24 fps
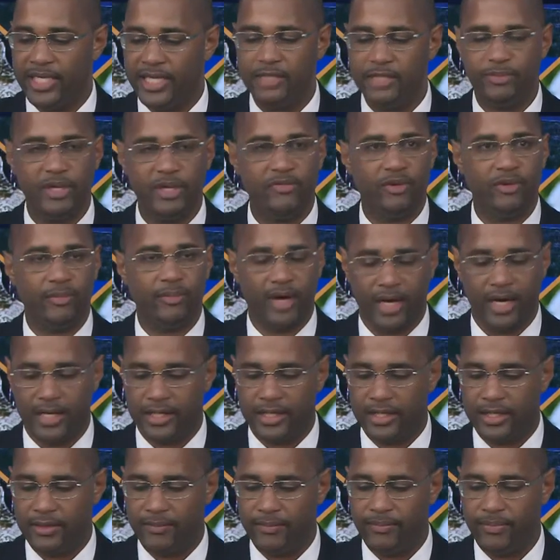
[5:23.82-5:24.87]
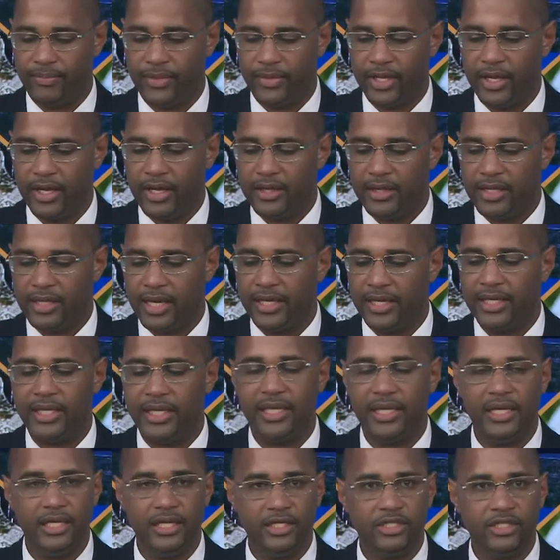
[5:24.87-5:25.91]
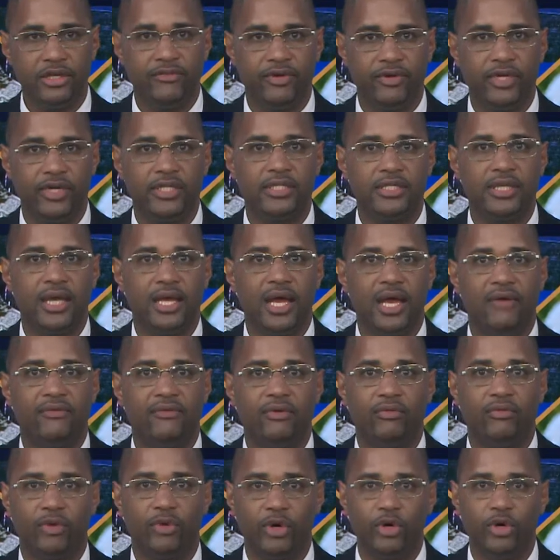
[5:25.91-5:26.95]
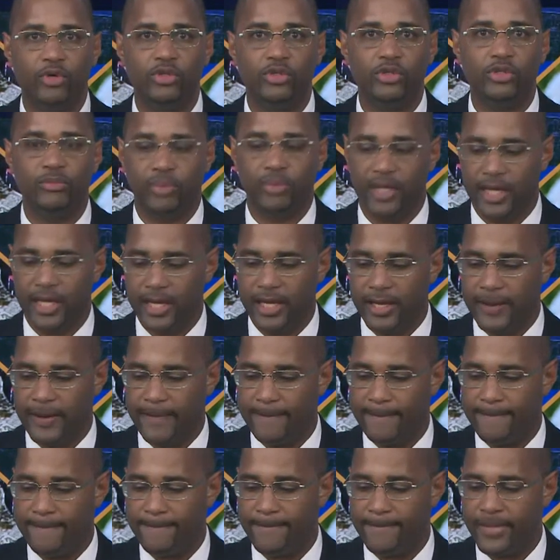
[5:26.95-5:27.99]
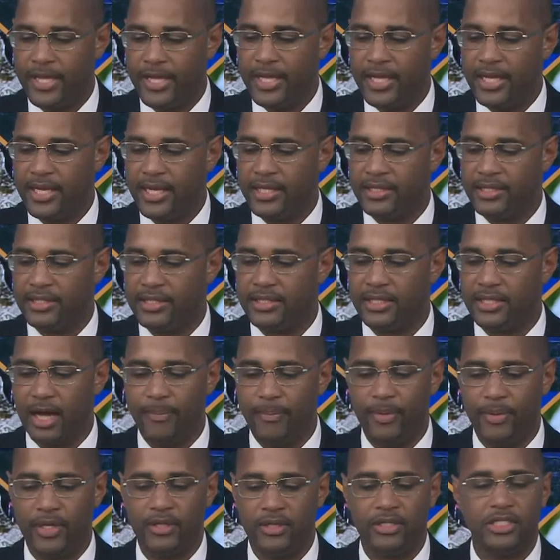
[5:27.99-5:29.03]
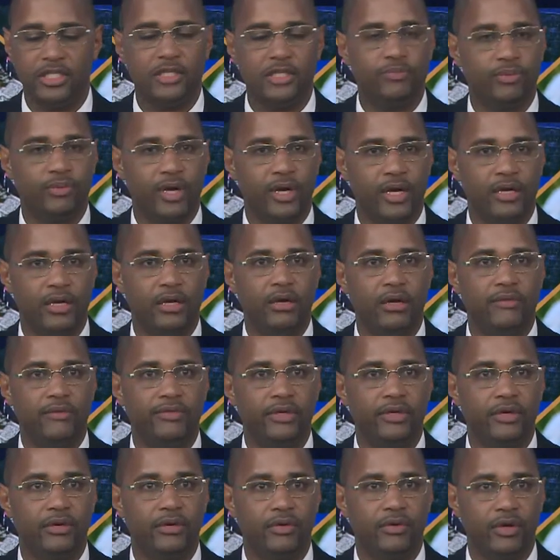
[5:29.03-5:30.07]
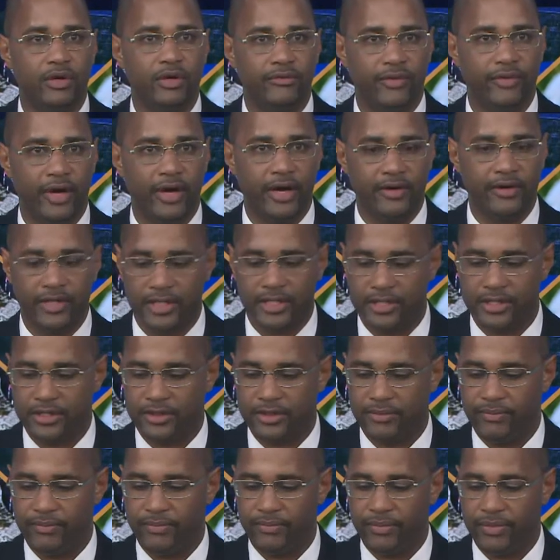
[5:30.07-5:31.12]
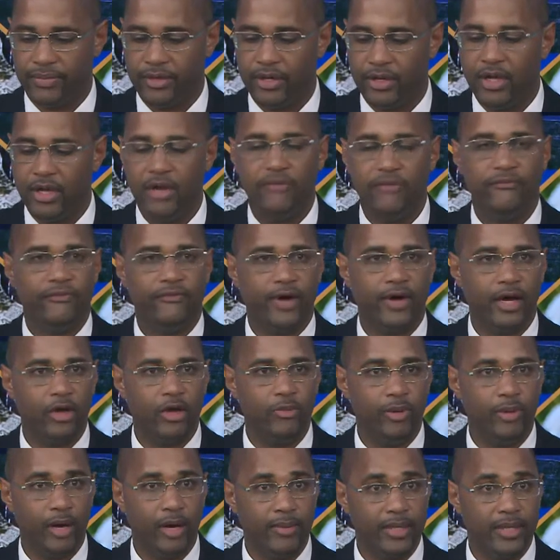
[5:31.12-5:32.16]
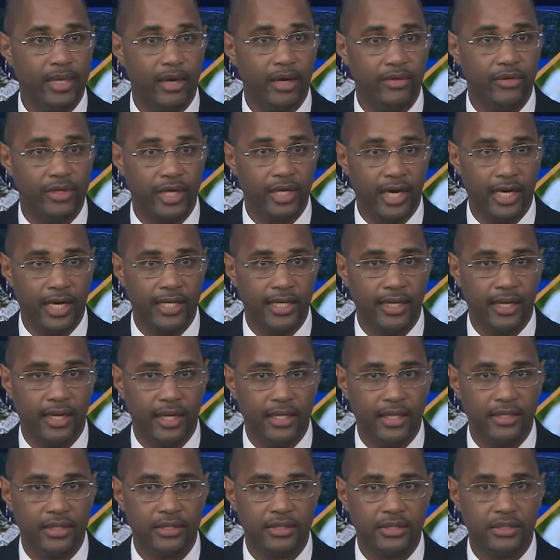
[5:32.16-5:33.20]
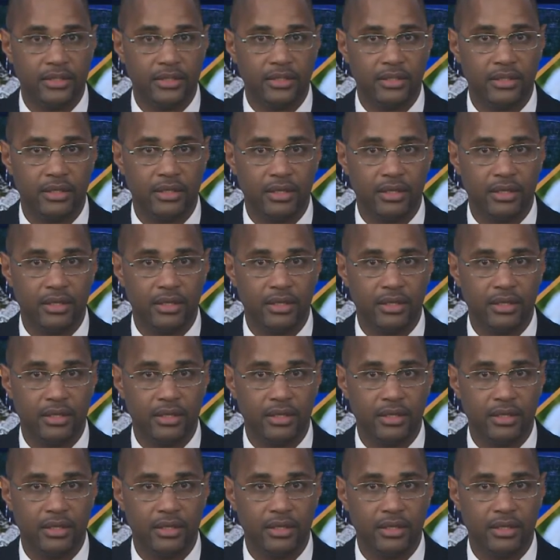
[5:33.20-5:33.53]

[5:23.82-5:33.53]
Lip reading: be reminded that each of us have a role to play in stopping the spread of the coronavirus. Follow public health guidelines,